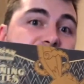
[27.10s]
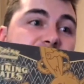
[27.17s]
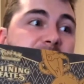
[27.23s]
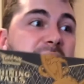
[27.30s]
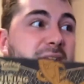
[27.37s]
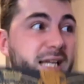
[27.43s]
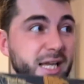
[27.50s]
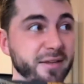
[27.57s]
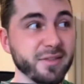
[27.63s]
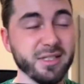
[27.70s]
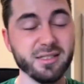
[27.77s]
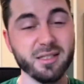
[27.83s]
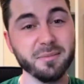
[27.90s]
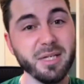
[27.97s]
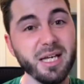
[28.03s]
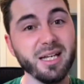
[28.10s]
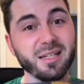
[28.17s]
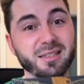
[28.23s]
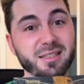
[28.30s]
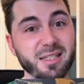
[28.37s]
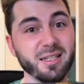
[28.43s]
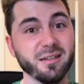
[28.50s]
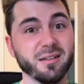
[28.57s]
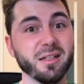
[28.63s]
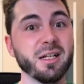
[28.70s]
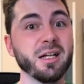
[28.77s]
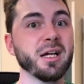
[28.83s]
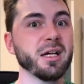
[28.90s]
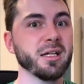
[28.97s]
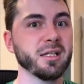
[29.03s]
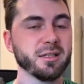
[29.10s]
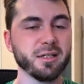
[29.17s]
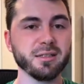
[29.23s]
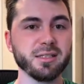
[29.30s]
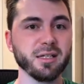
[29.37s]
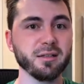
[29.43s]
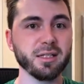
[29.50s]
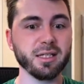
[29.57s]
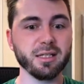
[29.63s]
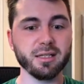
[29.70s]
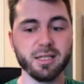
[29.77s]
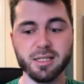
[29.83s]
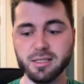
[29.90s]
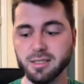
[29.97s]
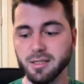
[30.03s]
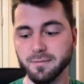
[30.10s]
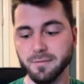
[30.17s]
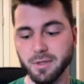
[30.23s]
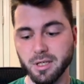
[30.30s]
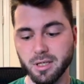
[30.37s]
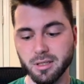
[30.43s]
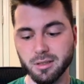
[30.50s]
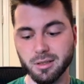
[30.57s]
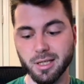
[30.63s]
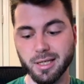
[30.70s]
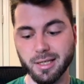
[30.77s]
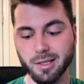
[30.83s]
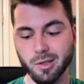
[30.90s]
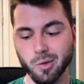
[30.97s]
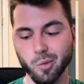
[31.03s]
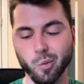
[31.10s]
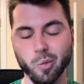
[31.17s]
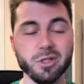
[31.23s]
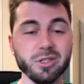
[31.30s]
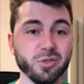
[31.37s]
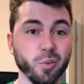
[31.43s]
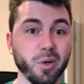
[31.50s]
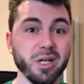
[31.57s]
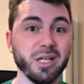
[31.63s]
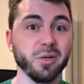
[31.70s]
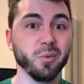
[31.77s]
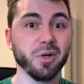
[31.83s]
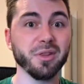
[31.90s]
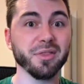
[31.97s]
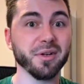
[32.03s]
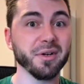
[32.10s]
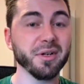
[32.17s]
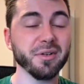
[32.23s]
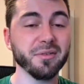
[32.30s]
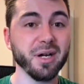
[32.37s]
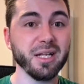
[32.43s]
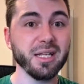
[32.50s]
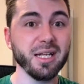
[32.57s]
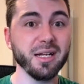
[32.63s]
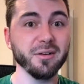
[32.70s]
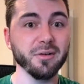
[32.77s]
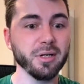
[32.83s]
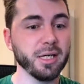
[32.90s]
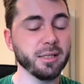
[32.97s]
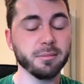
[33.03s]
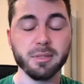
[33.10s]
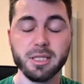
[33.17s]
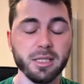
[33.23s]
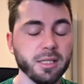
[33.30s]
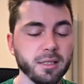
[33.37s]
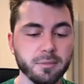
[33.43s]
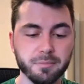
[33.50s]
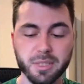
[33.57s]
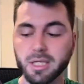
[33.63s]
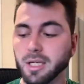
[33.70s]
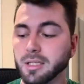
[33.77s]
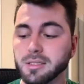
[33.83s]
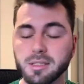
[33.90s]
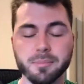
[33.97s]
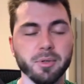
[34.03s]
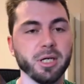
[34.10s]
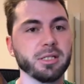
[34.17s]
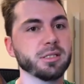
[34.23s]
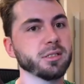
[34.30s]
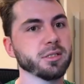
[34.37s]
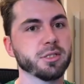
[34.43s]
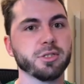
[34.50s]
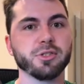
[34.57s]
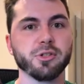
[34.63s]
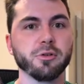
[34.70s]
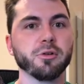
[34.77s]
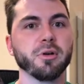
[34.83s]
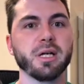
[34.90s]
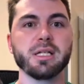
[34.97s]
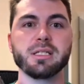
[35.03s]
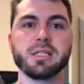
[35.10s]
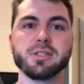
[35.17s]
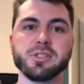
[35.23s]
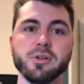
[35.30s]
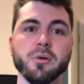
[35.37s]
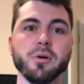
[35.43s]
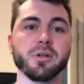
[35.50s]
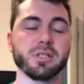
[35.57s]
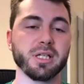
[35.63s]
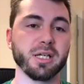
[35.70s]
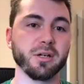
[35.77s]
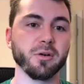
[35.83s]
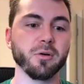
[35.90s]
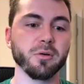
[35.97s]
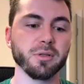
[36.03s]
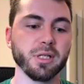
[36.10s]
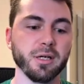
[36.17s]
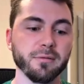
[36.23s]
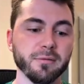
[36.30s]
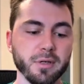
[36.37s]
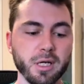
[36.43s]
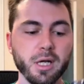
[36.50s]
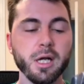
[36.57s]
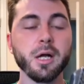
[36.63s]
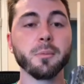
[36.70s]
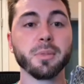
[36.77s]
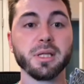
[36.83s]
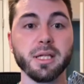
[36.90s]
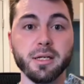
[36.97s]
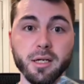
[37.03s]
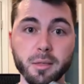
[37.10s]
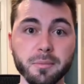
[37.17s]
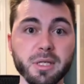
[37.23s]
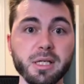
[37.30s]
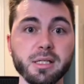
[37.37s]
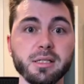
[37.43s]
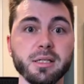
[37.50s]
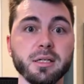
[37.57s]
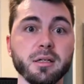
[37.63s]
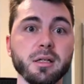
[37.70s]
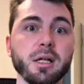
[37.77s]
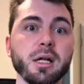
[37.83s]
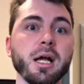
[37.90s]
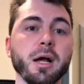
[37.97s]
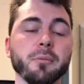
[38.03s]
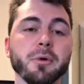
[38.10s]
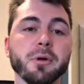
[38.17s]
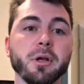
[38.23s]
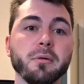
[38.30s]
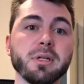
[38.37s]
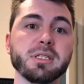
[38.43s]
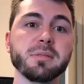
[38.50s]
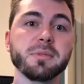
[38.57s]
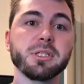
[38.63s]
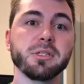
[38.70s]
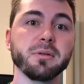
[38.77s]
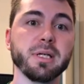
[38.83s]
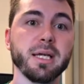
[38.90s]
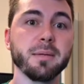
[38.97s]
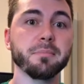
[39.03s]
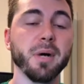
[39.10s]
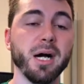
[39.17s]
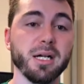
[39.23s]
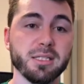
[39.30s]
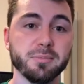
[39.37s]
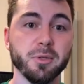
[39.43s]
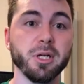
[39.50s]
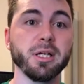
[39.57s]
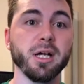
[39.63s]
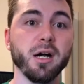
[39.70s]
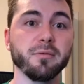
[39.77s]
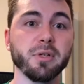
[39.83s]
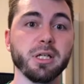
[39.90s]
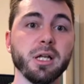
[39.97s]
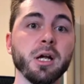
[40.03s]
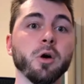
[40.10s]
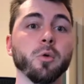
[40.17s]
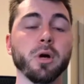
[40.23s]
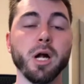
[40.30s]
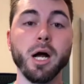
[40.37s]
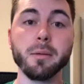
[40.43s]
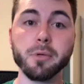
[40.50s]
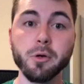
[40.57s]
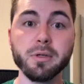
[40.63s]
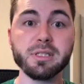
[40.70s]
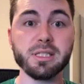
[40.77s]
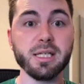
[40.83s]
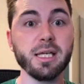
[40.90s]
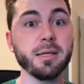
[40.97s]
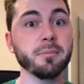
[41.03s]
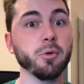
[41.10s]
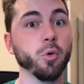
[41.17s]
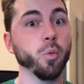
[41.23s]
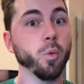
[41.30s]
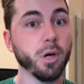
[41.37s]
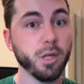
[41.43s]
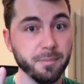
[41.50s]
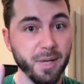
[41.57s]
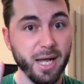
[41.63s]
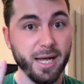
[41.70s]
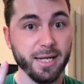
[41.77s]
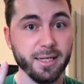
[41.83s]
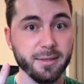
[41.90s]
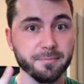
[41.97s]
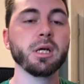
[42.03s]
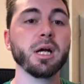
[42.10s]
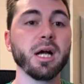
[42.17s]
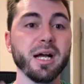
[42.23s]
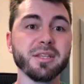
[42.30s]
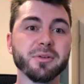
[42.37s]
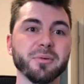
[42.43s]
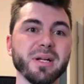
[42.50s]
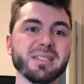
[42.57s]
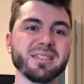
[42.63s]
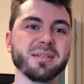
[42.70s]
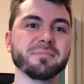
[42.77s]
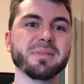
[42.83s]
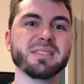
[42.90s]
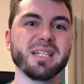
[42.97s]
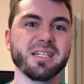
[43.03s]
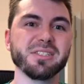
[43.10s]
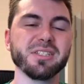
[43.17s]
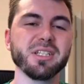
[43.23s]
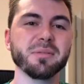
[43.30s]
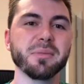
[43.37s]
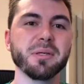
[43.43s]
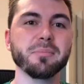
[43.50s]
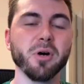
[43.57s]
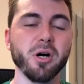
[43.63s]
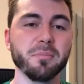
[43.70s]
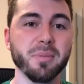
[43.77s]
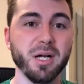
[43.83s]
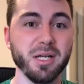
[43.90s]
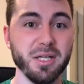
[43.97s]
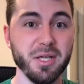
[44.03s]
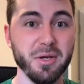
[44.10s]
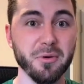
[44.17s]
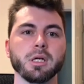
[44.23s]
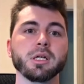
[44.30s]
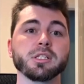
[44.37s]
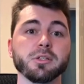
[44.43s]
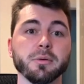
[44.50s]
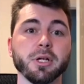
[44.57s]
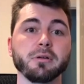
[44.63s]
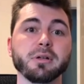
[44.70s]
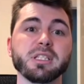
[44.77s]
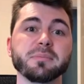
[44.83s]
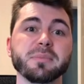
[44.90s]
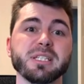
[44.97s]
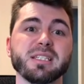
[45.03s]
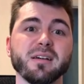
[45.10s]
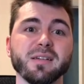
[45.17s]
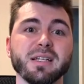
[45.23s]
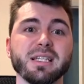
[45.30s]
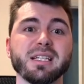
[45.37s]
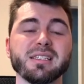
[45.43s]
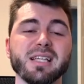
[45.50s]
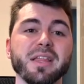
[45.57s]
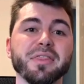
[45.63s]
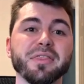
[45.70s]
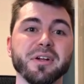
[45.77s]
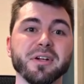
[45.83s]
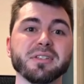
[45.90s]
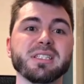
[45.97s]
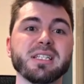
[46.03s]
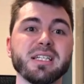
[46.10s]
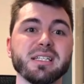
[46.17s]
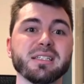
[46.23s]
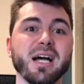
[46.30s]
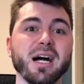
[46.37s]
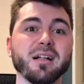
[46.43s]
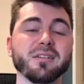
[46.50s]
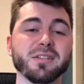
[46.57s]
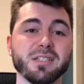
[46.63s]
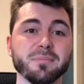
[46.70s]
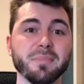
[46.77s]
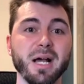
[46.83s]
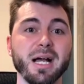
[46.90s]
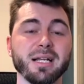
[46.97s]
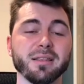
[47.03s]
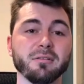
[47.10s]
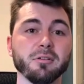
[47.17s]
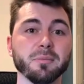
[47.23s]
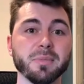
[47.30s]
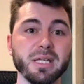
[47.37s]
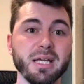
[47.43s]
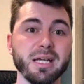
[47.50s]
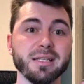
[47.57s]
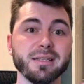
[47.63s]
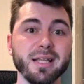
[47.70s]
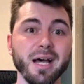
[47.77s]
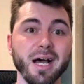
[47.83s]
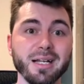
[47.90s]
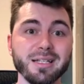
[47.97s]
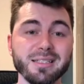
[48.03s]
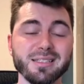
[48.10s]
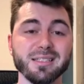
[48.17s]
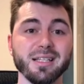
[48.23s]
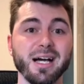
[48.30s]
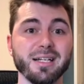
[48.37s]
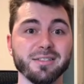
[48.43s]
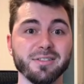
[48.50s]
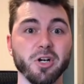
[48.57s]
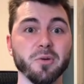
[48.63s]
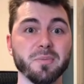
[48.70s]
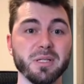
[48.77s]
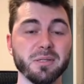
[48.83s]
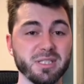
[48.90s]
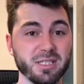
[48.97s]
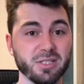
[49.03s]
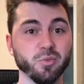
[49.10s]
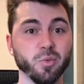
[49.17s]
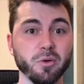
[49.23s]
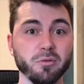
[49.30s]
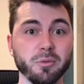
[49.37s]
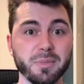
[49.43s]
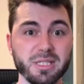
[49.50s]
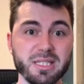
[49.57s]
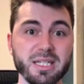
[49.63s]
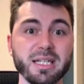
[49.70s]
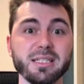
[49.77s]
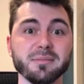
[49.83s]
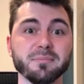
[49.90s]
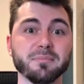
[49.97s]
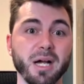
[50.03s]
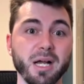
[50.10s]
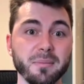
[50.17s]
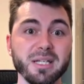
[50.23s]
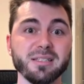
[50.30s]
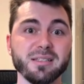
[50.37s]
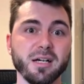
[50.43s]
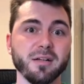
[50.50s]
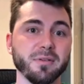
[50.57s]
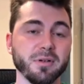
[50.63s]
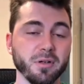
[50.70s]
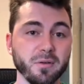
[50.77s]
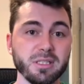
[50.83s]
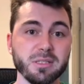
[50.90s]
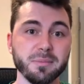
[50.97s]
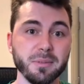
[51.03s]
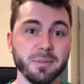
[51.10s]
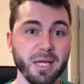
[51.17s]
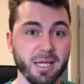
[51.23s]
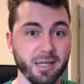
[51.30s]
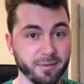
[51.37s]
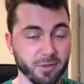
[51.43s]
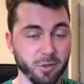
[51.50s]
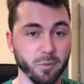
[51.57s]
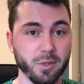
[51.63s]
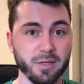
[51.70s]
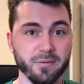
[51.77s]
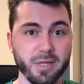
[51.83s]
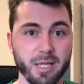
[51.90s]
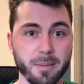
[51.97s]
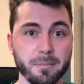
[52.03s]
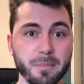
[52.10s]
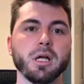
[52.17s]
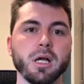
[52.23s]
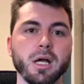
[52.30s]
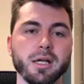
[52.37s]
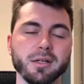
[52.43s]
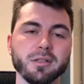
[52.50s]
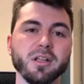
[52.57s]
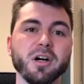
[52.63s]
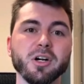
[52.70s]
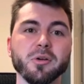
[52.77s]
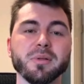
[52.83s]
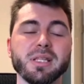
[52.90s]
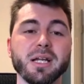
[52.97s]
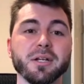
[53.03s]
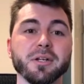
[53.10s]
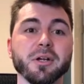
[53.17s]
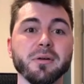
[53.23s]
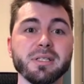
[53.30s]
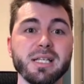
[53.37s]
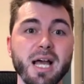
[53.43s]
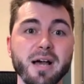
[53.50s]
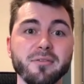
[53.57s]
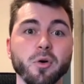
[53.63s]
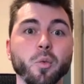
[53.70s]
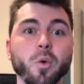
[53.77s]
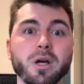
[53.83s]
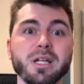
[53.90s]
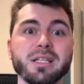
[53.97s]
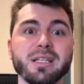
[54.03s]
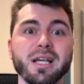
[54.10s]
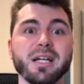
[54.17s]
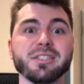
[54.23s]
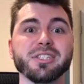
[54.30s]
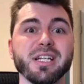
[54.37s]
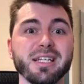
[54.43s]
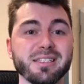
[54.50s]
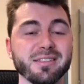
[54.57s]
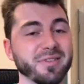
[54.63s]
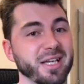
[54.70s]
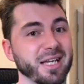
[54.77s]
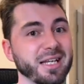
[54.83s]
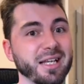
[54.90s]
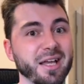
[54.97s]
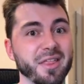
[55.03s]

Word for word: they gave this to me at a deal. They're selling this for like 120, 130 right now at because the prices are just so crazy, it's so hard to get a hold of. But they cut me a deal and we're going to be doing a box break of it where I'm going to keep one pack and the rest can potentially be bought by you. So we're going to be selling this at $13 a pack. There will be nine slots open since one will be taken by myself. I'm going to be paying for one of them. And along with that, you're going to have a one in nine chance of getting